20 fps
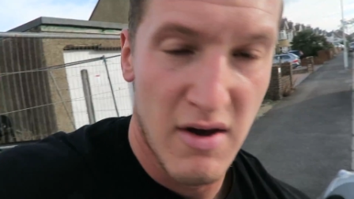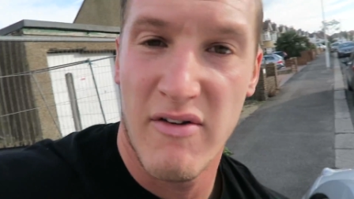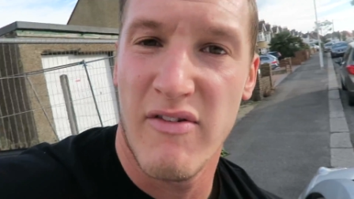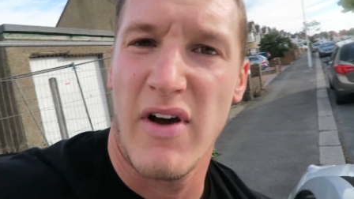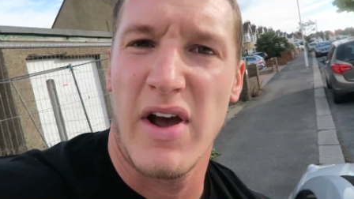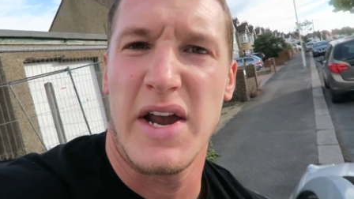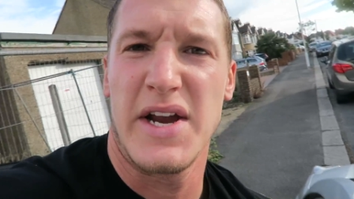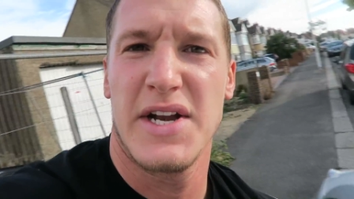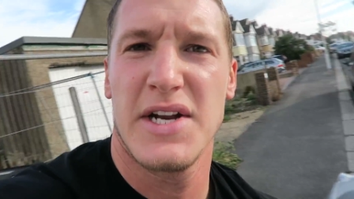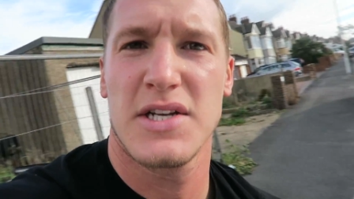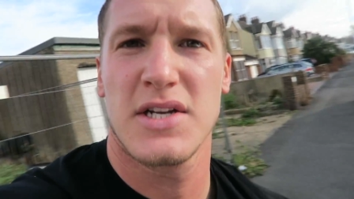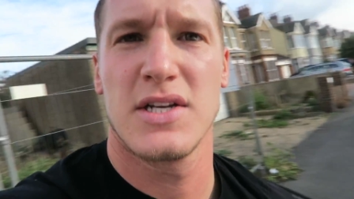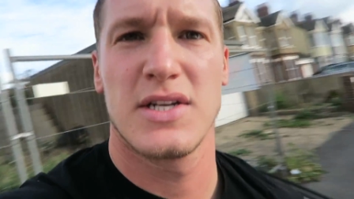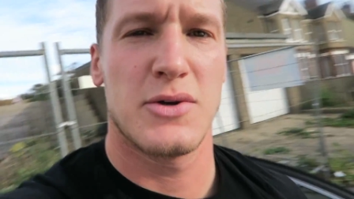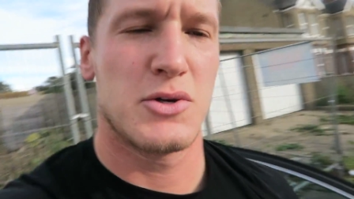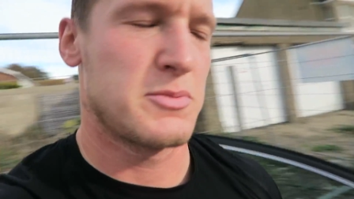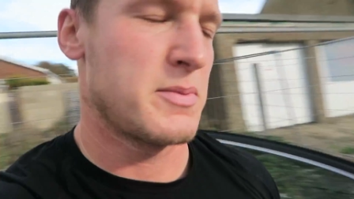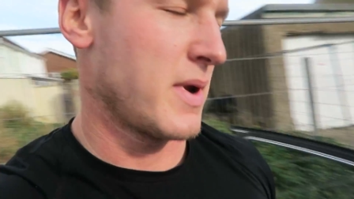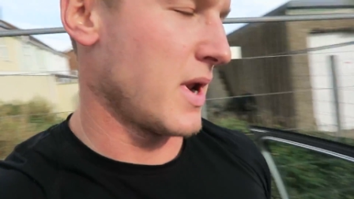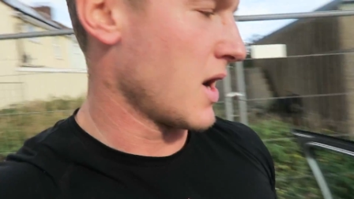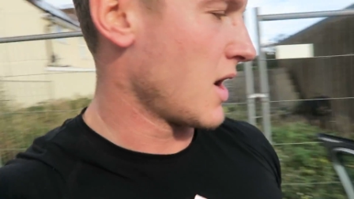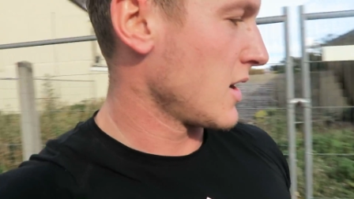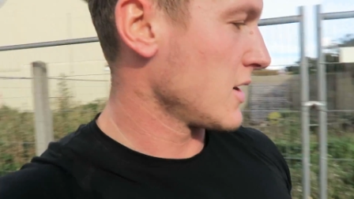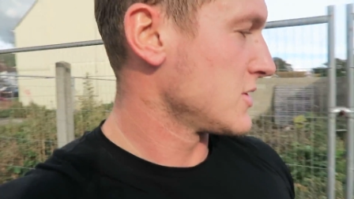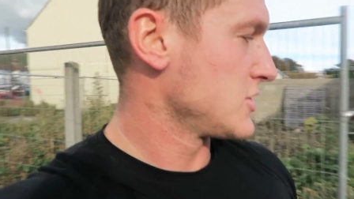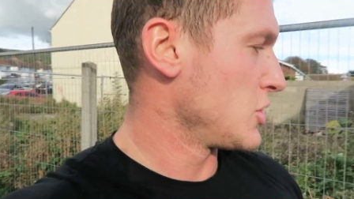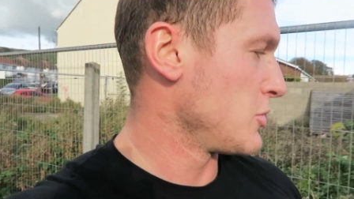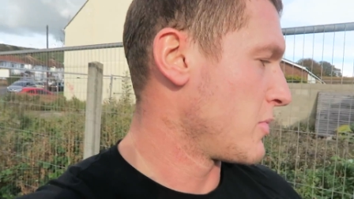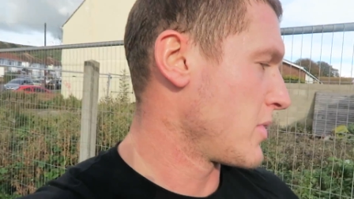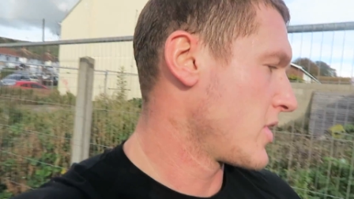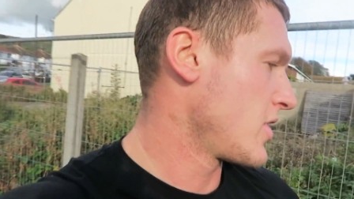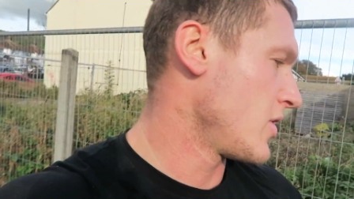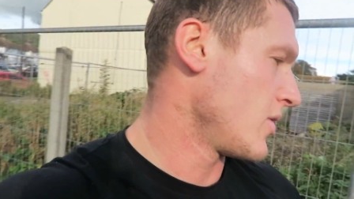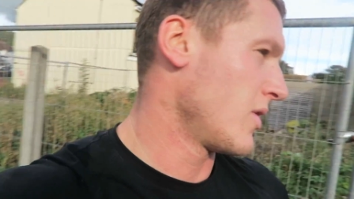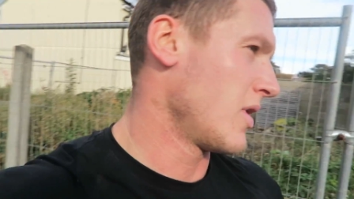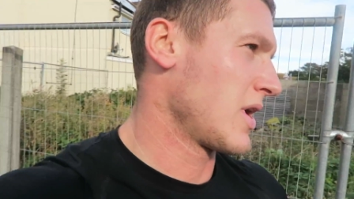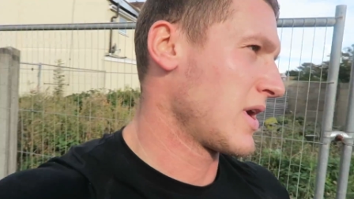for ages because he was being like super cute.